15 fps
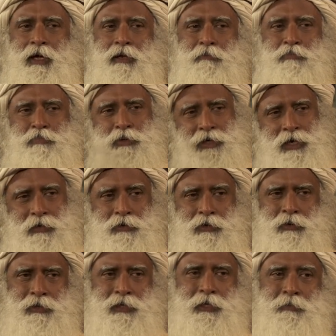and pull down the
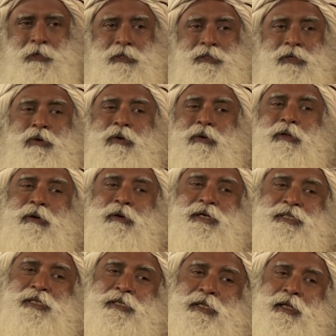whole thing because the whole yoga
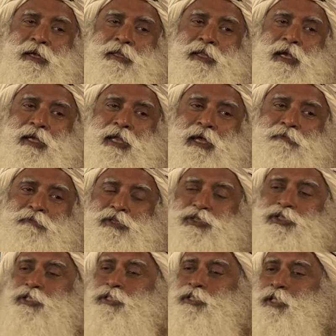center at that time was
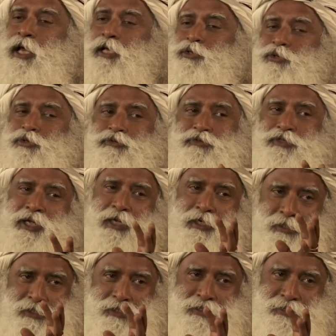just thatch roof
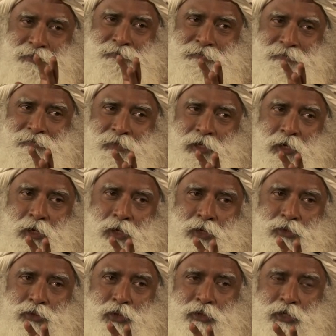sheds.
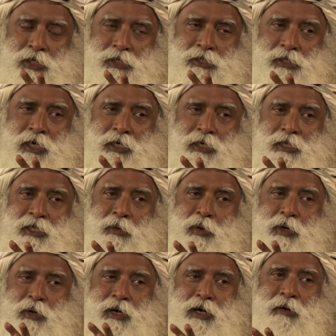So they decided they
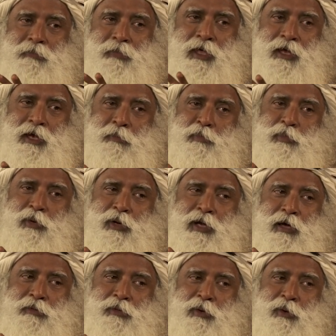want to come there and pull
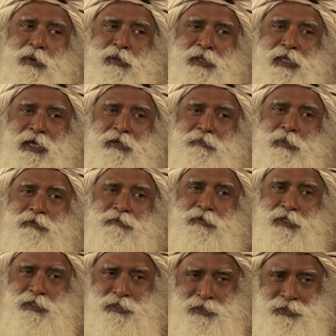down the whole thing and be
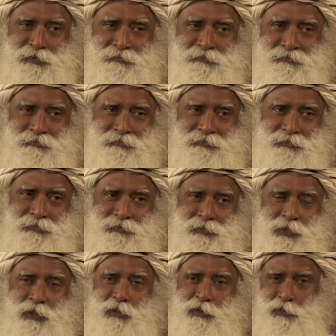finished.
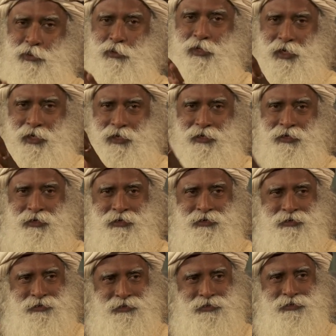Today,
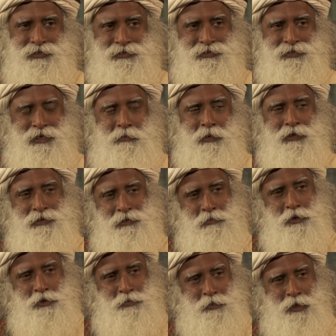it is among the
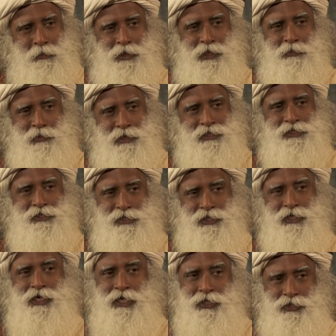most prominent places in
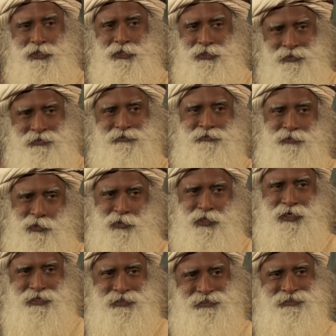the country, okay